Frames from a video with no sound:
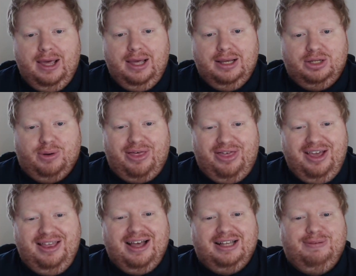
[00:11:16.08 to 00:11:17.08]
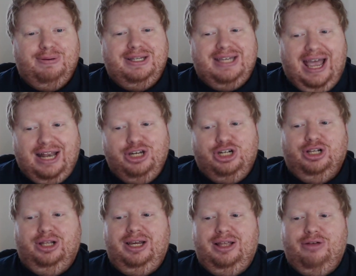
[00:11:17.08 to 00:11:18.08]
So I think that's
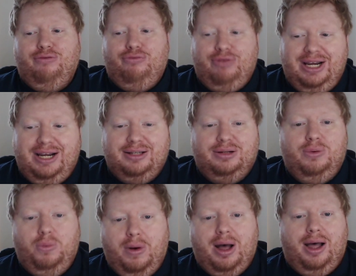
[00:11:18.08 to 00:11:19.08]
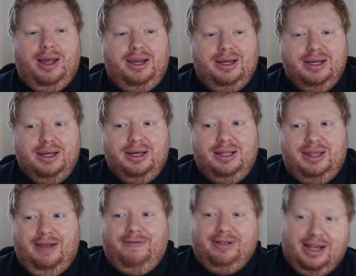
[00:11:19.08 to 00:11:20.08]
potentially the reason why
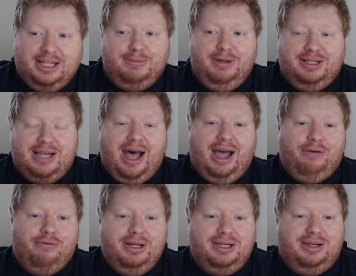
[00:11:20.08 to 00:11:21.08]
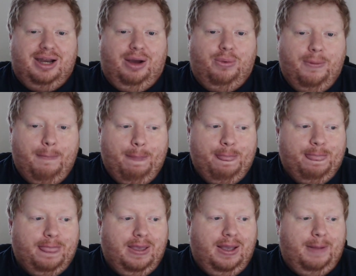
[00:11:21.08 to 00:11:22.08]
they've classed me as high risk now,
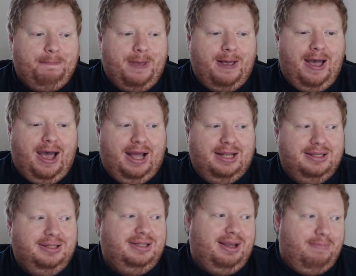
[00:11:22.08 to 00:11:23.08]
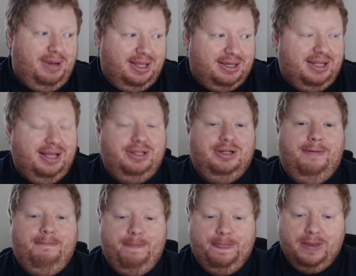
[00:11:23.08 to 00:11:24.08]
and sent me this letter.
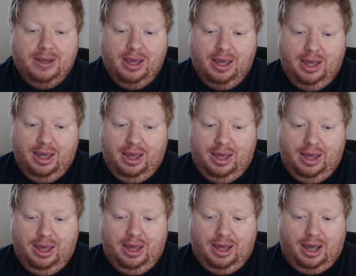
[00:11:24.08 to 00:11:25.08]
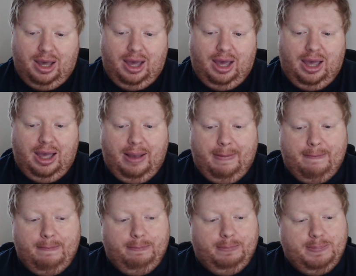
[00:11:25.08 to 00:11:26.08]

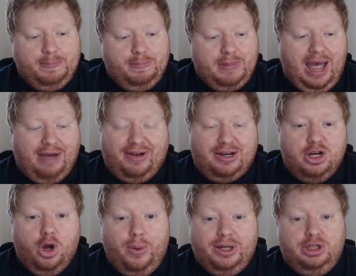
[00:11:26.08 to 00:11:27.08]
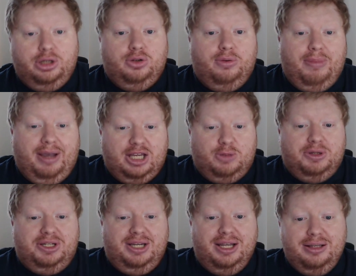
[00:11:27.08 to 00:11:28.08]
I've had no issues with my asthma
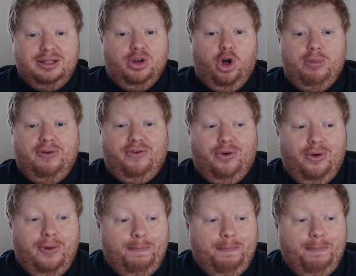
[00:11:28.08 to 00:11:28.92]
since or before,